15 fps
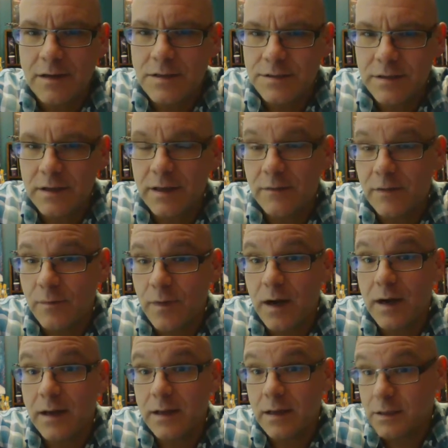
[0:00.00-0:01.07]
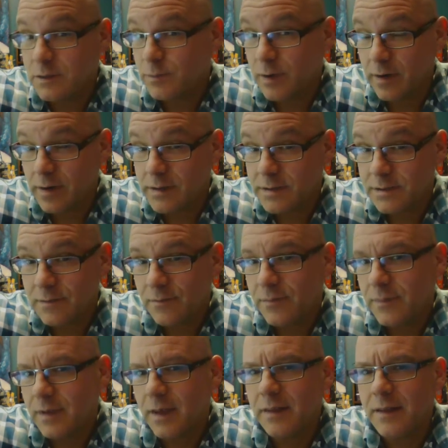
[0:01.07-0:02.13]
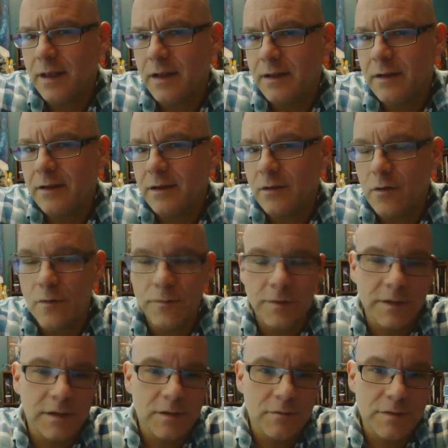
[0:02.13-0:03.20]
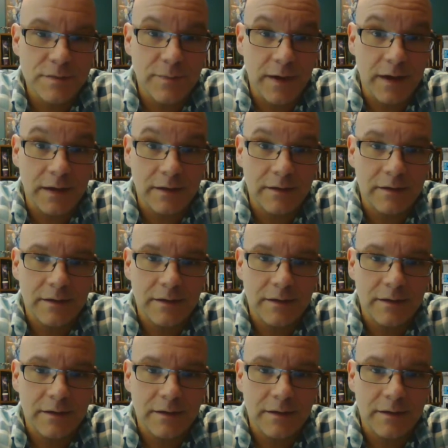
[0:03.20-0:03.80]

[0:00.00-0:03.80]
So I'll give you my experience, and then, hopefully you respond,